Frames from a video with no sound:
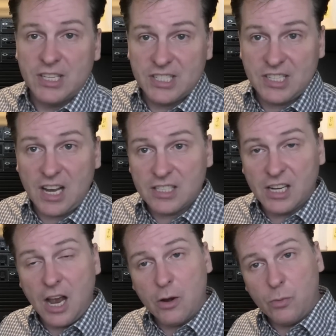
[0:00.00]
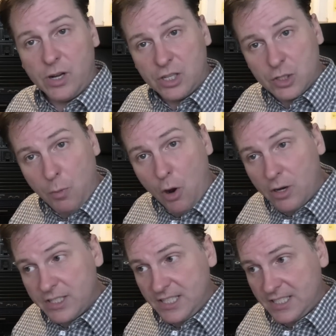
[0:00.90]
starting out with a
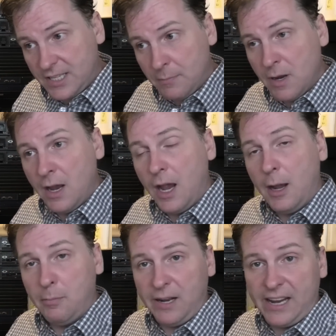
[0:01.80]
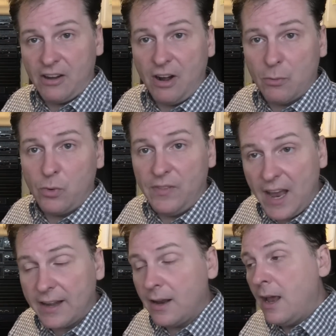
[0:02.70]
smaller system and playing around with
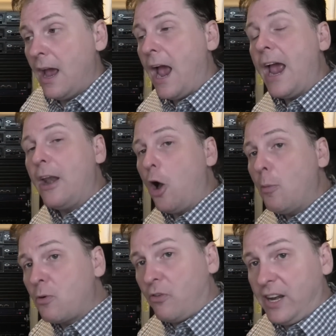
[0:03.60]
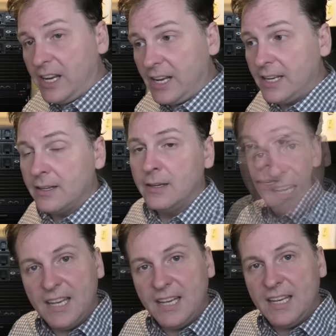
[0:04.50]
that and upgrading it
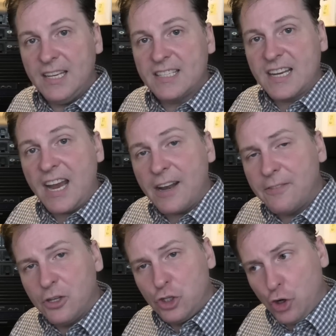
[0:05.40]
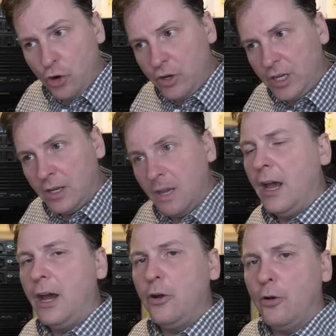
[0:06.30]
is kind of the journey.
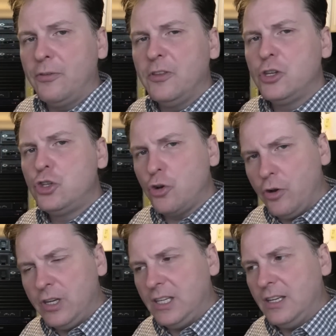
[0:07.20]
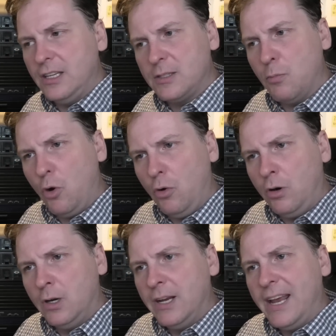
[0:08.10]
And often the journey is
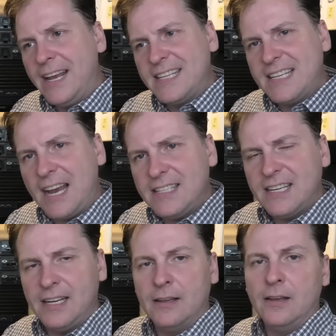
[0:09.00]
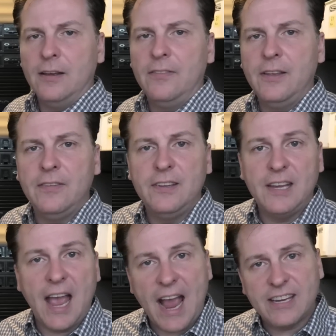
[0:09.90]
more exciting than
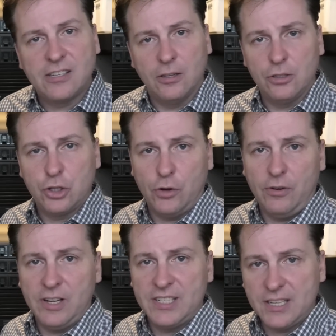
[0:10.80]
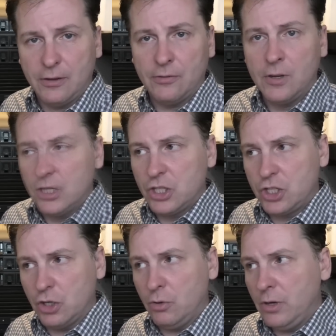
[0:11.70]
the actual server itself.
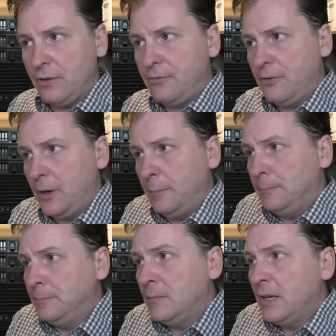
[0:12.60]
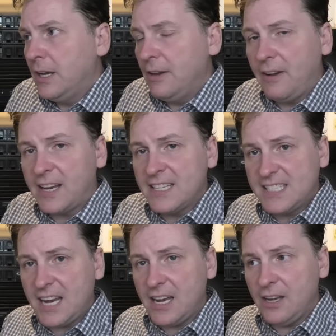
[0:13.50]
So if I can
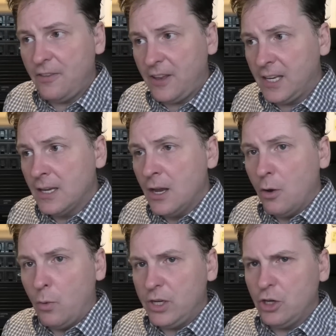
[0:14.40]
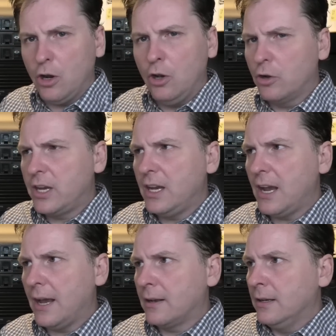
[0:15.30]
say anything, when you're
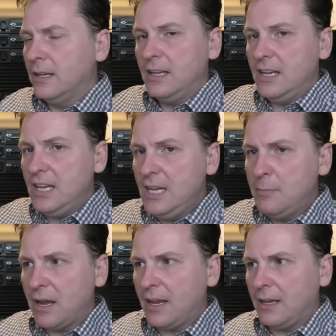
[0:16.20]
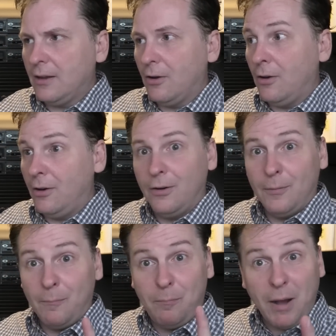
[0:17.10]
looking at eBay or
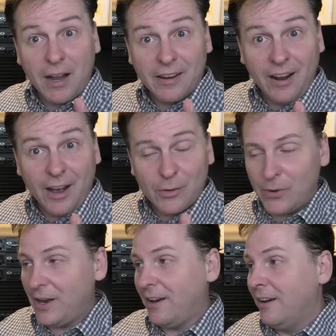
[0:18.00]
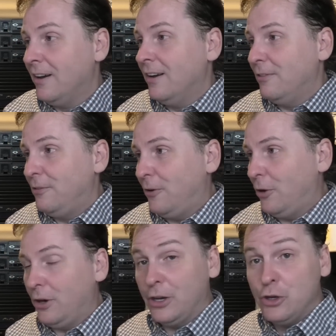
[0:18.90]
bargain hardware
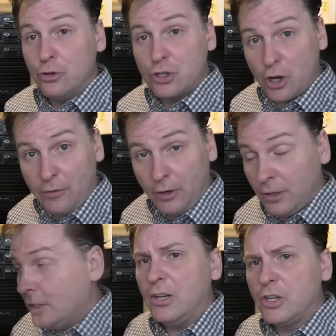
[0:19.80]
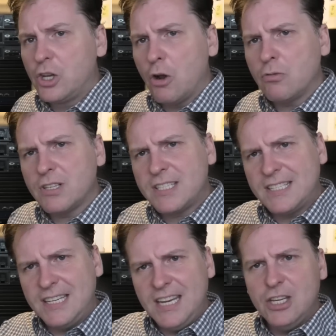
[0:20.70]
for a new server, don't
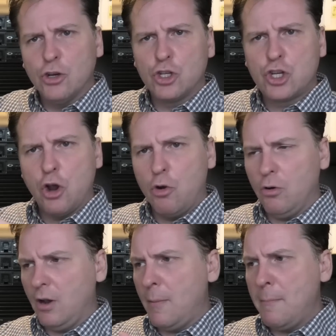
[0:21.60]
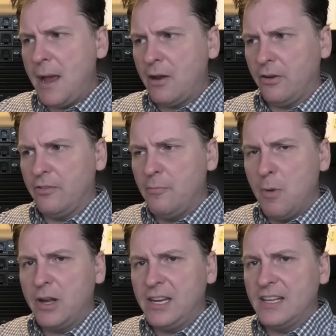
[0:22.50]
see your total amount of
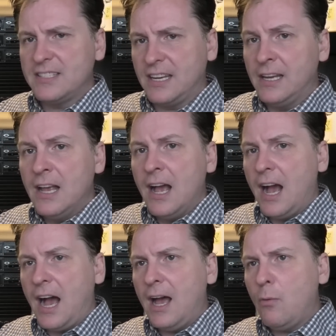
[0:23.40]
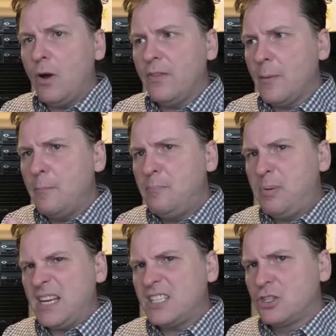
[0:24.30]
money and say, I want the
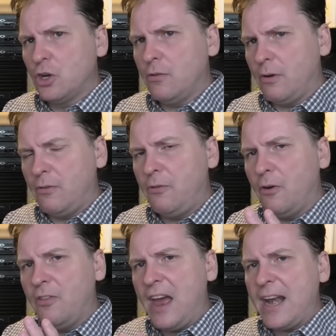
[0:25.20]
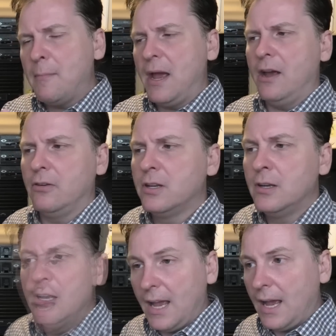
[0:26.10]
best server for that amount.
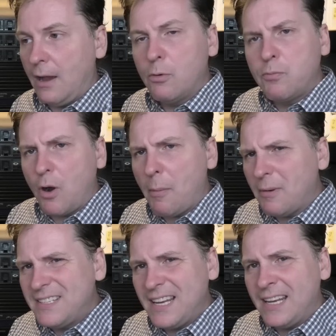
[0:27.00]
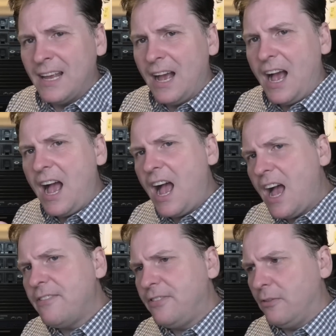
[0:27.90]
I would probably say
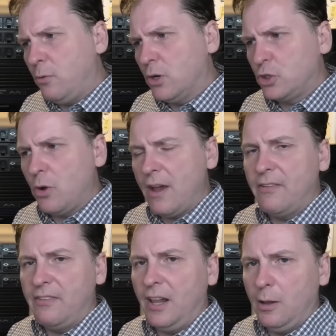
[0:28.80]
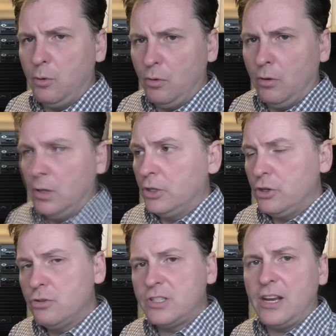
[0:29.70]
half of what you have available.
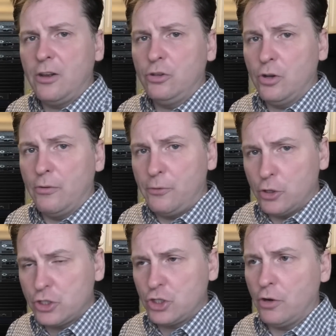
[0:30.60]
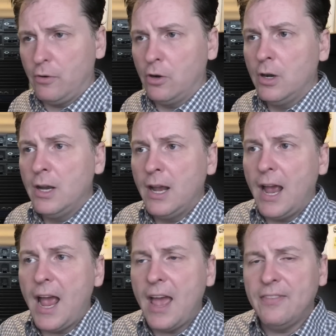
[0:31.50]
Use that on your first server
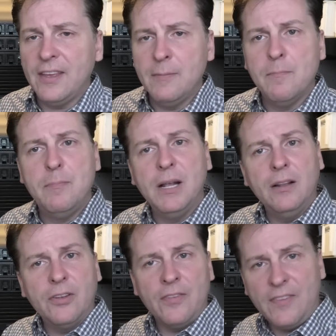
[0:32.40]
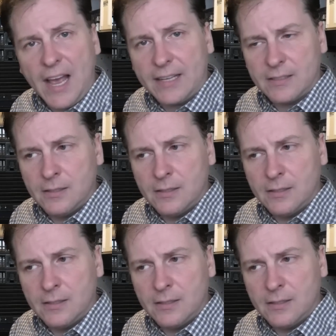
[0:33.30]
and then build on that.